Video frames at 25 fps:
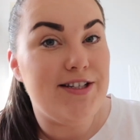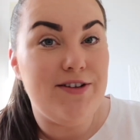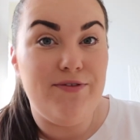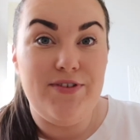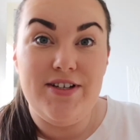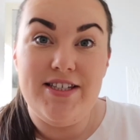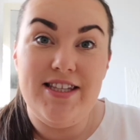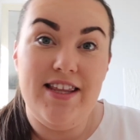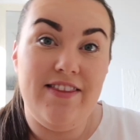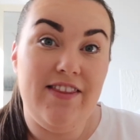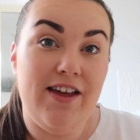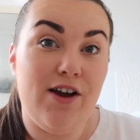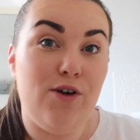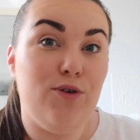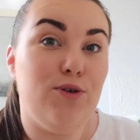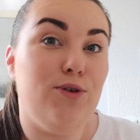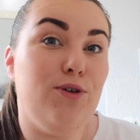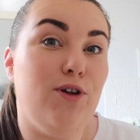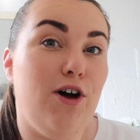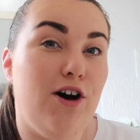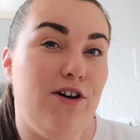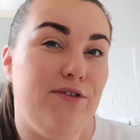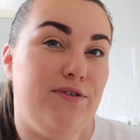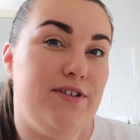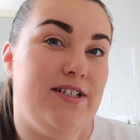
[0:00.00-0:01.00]
obviously they
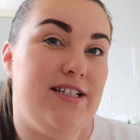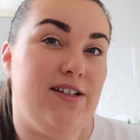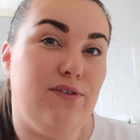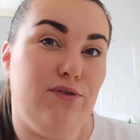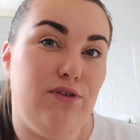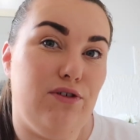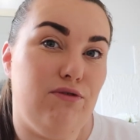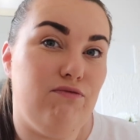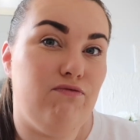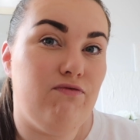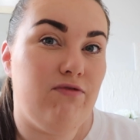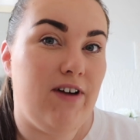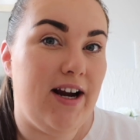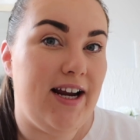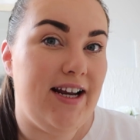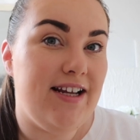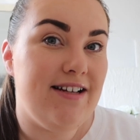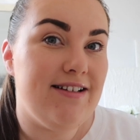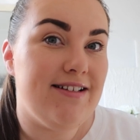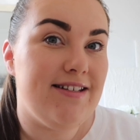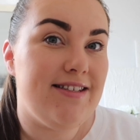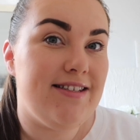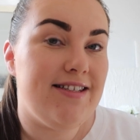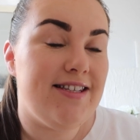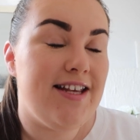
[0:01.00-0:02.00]
all offer different
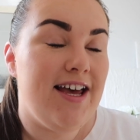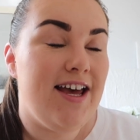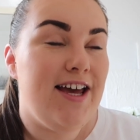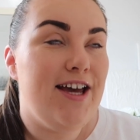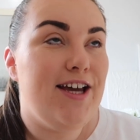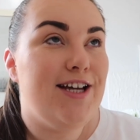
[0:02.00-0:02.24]
rates.